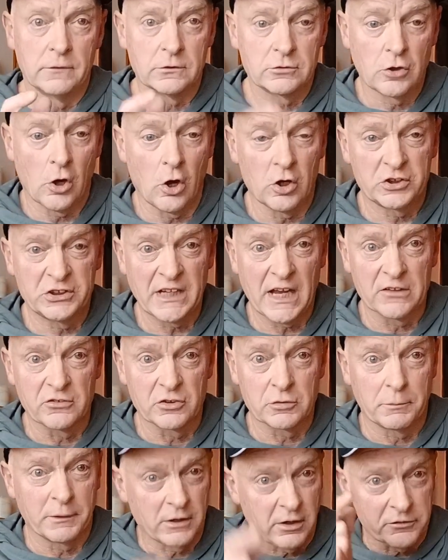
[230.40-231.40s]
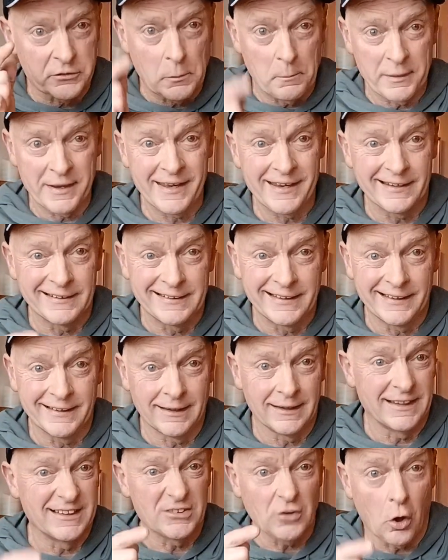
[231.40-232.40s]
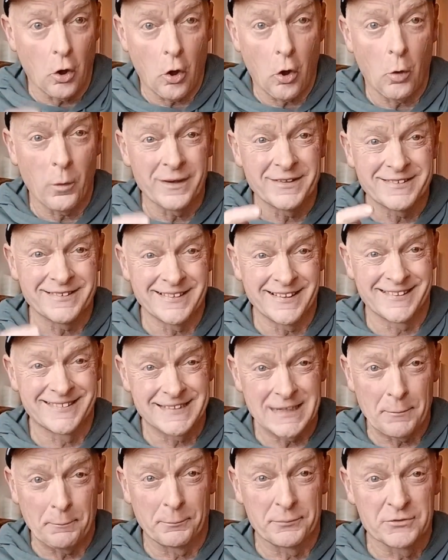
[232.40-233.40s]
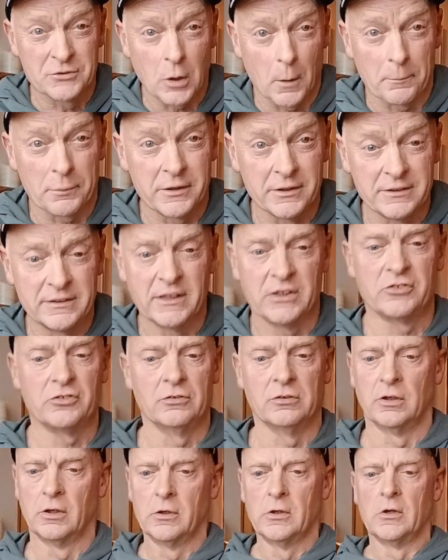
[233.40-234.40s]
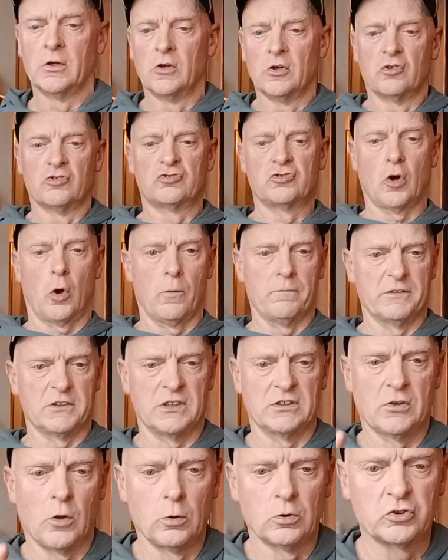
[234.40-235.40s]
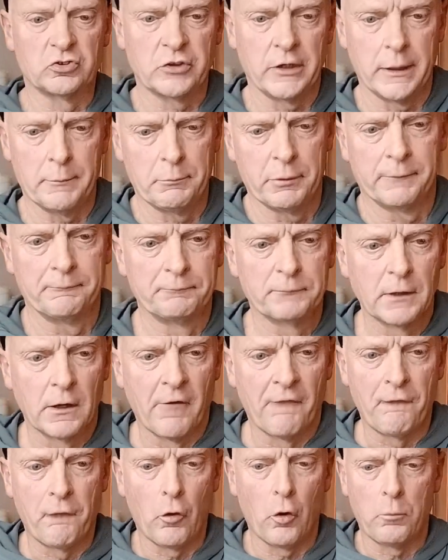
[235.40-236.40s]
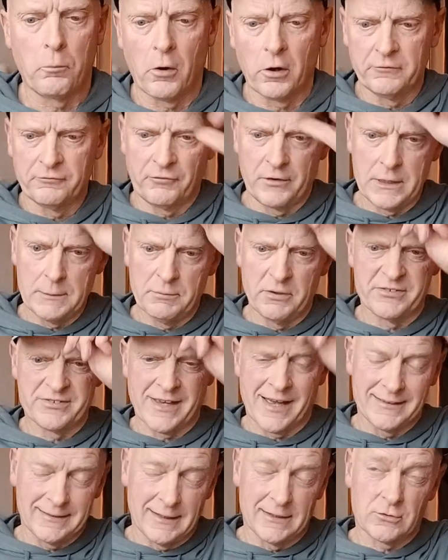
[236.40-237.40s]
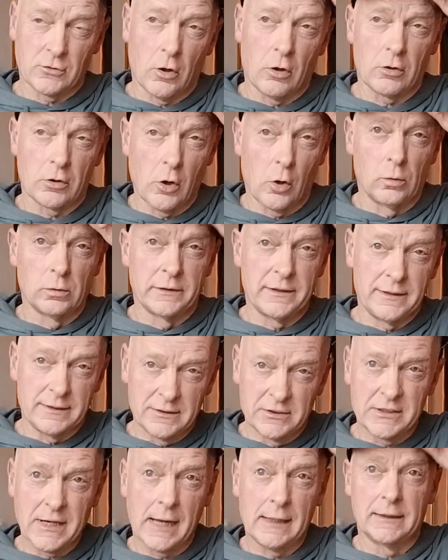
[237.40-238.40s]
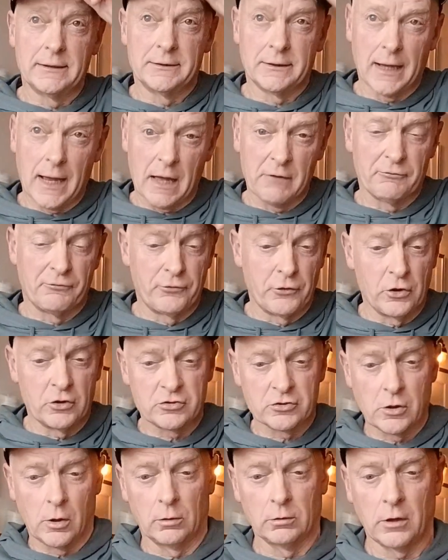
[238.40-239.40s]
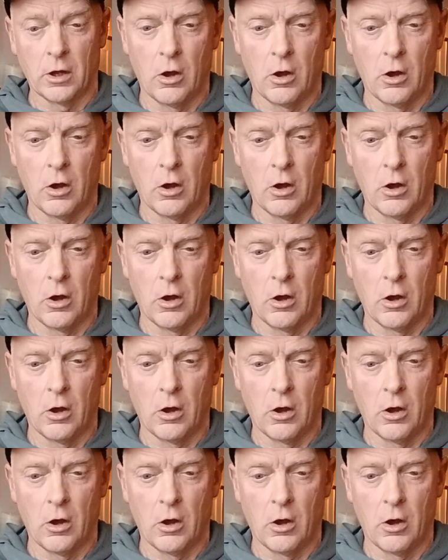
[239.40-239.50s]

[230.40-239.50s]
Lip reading: Got a chance because the beer in here is always in tip-top condition. So this is Old Trip, 4.3%. It's got Golden Challenger and First Gold